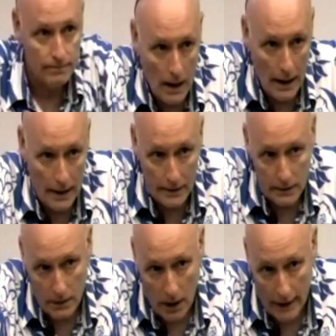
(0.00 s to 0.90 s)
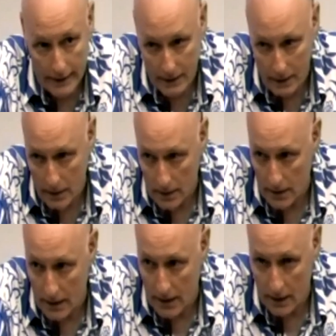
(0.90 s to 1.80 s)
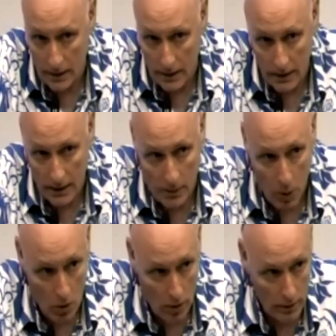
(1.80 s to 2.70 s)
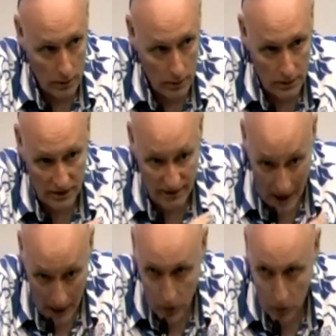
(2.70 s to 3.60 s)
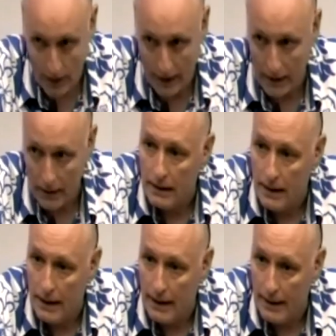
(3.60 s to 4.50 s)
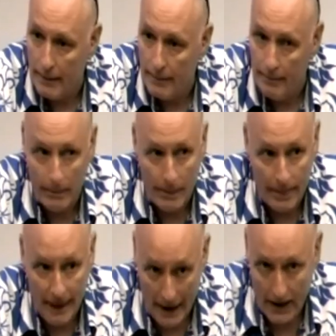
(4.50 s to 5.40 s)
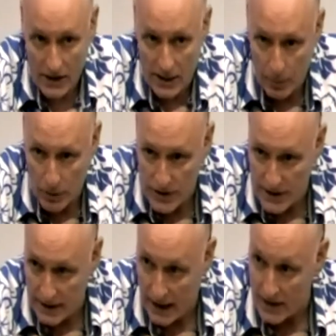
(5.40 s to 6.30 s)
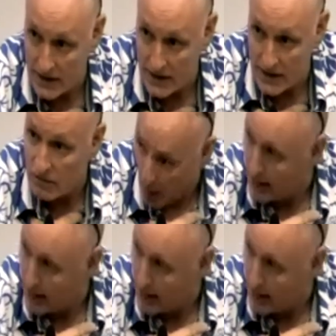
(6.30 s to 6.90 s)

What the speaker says: And I think in a more developed way, that actually puts the task of